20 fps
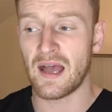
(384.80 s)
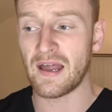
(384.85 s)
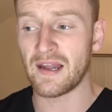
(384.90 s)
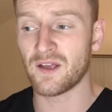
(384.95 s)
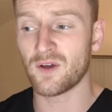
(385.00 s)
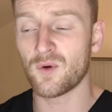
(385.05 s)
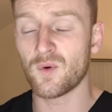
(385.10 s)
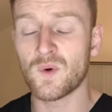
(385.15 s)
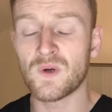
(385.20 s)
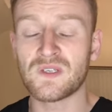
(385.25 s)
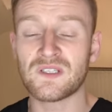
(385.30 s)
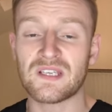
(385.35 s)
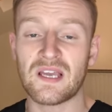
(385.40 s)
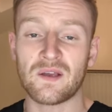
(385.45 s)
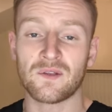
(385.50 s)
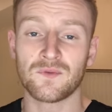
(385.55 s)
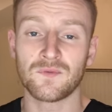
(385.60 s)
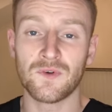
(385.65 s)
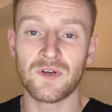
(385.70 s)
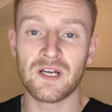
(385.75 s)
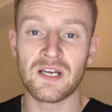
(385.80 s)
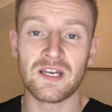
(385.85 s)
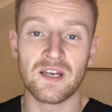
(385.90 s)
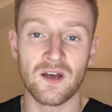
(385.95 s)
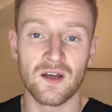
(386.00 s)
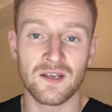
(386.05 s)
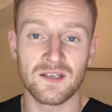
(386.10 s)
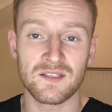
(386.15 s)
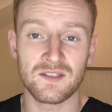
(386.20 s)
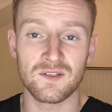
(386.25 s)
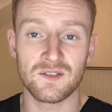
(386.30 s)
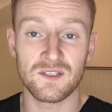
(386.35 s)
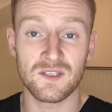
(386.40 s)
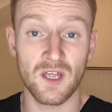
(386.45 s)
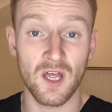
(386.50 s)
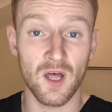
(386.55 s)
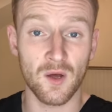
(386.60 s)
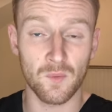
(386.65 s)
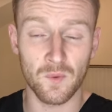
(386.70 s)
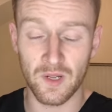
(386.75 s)
And it always sounds really nice to
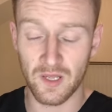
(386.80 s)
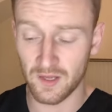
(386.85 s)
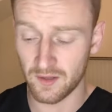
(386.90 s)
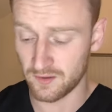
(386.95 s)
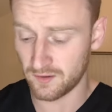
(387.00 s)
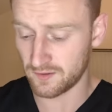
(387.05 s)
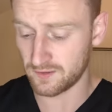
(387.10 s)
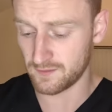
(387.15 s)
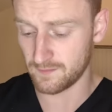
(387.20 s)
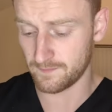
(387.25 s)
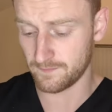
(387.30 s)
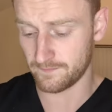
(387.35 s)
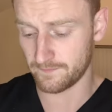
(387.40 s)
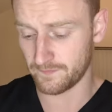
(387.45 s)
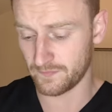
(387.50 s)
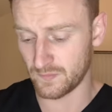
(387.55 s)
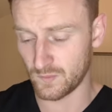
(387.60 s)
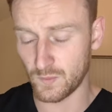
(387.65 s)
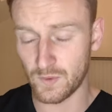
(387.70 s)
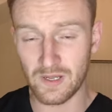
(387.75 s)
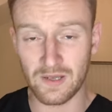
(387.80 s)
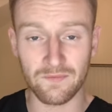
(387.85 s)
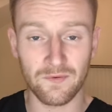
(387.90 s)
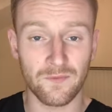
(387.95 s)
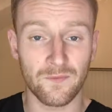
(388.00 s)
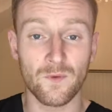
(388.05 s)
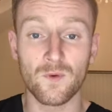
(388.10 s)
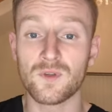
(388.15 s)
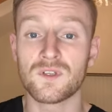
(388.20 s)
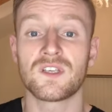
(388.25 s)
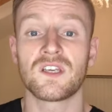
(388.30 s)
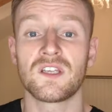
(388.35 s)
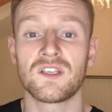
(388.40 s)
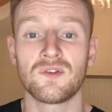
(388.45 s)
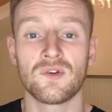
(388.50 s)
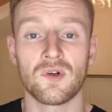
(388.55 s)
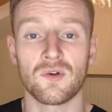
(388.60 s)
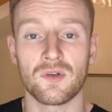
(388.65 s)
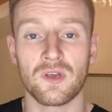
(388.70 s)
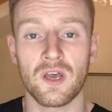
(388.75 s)
start with, we have a 14
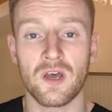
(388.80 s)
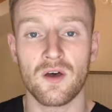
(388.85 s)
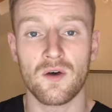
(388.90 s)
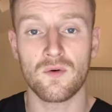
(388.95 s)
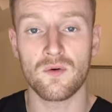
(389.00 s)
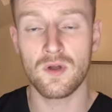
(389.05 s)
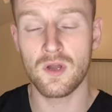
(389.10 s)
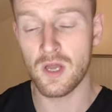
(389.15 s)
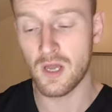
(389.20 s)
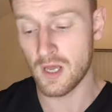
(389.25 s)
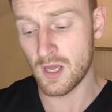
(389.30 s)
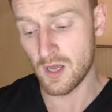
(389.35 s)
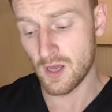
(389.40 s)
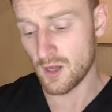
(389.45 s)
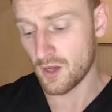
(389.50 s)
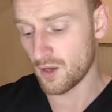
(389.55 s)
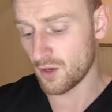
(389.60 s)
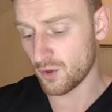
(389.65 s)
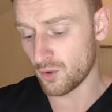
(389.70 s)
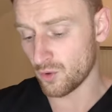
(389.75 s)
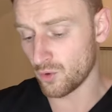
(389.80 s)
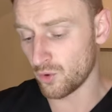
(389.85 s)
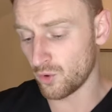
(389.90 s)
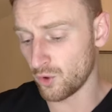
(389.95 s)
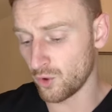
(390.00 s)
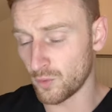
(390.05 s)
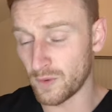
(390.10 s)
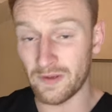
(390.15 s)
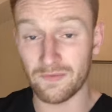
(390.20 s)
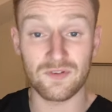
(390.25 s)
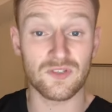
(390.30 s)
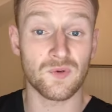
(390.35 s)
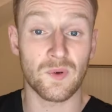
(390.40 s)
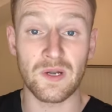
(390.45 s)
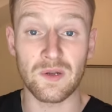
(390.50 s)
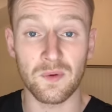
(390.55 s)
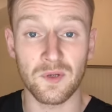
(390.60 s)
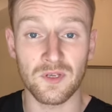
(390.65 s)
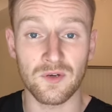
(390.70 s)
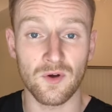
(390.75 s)
year old girl, or we have a
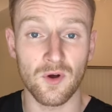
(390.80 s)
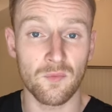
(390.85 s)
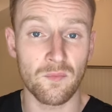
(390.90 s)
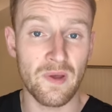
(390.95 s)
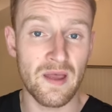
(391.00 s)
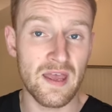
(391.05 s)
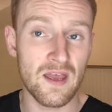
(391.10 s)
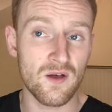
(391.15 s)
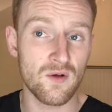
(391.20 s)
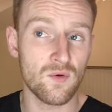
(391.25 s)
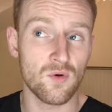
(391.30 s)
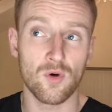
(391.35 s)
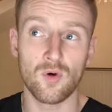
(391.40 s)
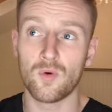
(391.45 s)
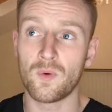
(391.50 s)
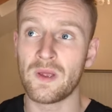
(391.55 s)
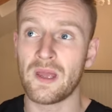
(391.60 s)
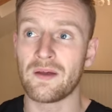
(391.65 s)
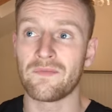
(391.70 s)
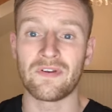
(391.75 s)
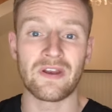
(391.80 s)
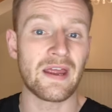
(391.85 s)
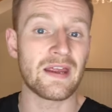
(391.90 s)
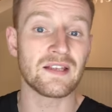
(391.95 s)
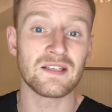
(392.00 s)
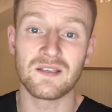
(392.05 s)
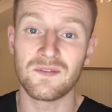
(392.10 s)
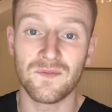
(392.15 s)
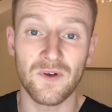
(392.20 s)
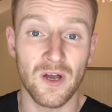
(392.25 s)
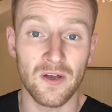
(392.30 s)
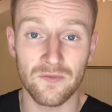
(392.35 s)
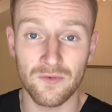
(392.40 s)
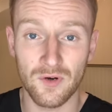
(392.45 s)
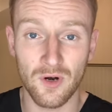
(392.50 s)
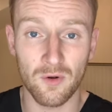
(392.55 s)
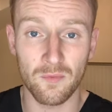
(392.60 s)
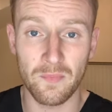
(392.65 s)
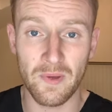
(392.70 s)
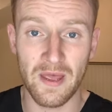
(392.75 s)
21 year old male, or we have an 85
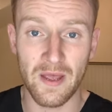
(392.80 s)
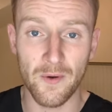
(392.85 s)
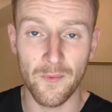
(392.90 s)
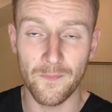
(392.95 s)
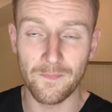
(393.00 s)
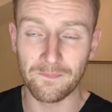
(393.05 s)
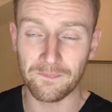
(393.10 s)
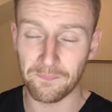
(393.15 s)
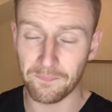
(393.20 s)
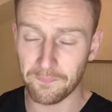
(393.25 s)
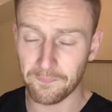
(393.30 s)
year old male.